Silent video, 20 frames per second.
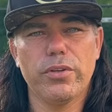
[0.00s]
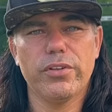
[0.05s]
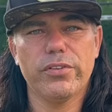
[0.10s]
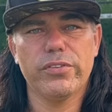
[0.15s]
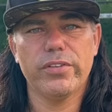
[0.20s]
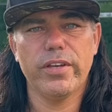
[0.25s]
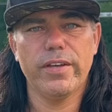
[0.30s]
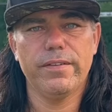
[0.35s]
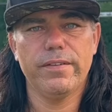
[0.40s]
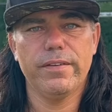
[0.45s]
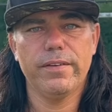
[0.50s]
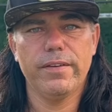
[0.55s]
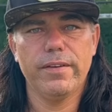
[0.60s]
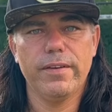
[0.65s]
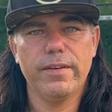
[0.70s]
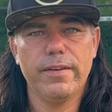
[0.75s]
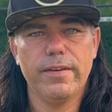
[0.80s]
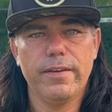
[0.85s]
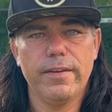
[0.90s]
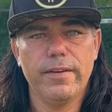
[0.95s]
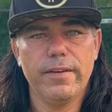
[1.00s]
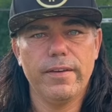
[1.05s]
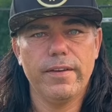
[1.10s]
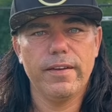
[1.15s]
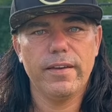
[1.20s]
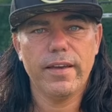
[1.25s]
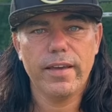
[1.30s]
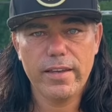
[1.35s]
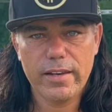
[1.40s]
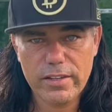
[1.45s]
understand.
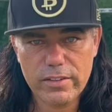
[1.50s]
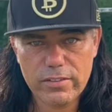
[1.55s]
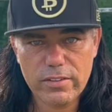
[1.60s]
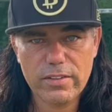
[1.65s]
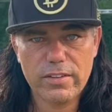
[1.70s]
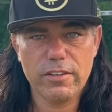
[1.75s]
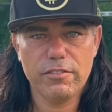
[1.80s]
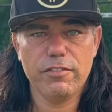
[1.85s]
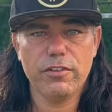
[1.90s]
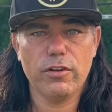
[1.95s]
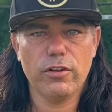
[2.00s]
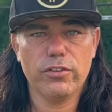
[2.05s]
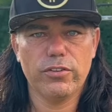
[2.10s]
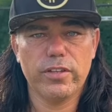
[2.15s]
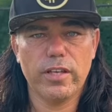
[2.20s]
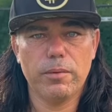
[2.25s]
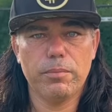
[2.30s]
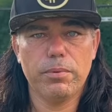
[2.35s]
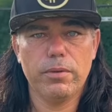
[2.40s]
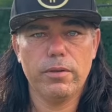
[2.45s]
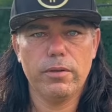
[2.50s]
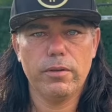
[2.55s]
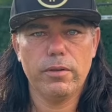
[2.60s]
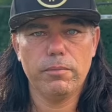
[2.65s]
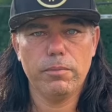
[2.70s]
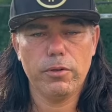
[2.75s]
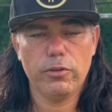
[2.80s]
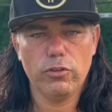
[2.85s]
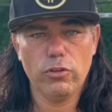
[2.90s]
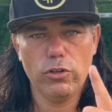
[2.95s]
It is a difficult step,
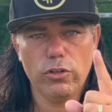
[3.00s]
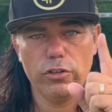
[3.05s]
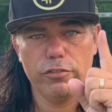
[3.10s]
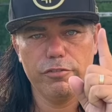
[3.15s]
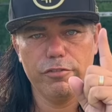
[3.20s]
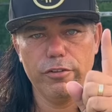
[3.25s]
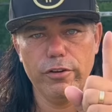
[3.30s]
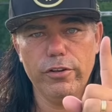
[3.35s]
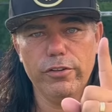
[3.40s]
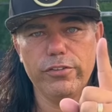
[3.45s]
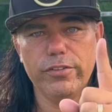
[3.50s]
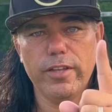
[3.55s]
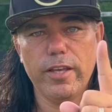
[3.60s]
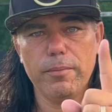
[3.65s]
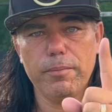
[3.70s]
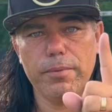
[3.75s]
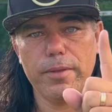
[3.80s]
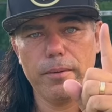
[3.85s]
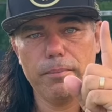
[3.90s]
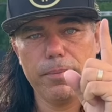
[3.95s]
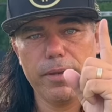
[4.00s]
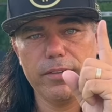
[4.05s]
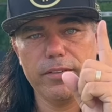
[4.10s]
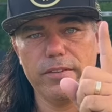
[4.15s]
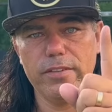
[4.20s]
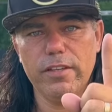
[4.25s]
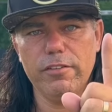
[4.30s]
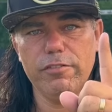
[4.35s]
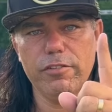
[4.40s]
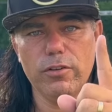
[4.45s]
but it's only the first step that makes
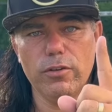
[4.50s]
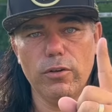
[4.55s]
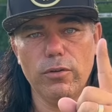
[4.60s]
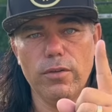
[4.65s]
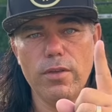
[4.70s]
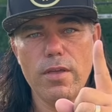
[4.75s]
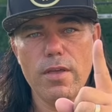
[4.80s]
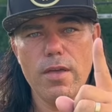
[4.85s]
it difficult.